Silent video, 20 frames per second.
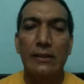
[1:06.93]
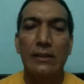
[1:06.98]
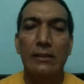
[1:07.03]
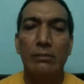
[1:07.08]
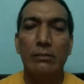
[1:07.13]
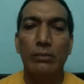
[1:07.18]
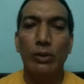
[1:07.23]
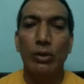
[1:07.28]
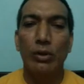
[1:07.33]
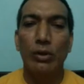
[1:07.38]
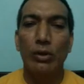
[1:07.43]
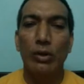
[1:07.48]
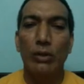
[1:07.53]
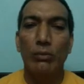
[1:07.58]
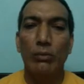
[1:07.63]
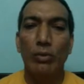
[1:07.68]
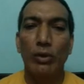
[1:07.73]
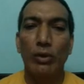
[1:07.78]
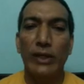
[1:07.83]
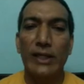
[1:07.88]

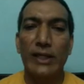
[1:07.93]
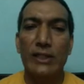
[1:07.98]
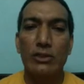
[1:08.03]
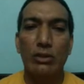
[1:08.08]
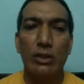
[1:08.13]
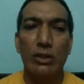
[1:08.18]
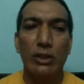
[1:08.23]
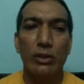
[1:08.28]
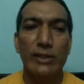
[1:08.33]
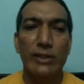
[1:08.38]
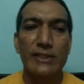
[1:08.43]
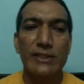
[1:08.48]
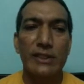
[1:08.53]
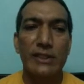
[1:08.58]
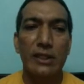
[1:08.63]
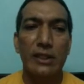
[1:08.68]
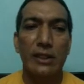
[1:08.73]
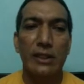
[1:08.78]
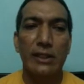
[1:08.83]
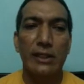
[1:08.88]
Pneumonia. So you can see
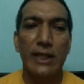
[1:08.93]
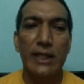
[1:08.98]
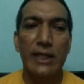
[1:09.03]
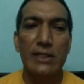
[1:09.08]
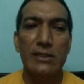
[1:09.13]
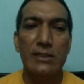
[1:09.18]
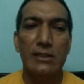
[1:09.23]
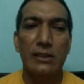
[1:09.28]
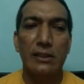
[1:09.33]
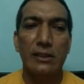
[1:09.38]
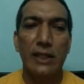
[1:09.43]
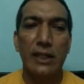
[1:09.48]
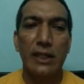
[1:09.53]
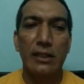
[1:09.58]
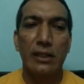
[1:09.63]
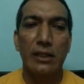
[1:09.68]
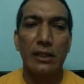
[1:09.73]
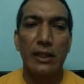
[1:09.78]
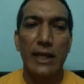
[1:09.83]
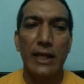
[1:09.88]
that
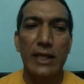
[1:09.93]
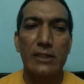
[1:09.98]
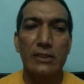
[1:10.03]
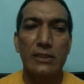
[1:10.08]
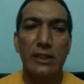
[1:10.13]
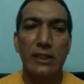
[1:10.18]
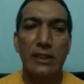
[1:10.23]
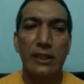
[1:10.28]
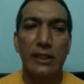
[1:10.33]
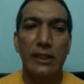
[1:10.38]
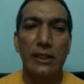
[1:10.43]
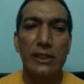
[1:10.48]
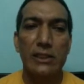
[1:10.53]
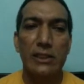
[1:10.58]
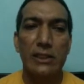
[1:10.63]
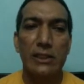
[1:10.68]
as in English,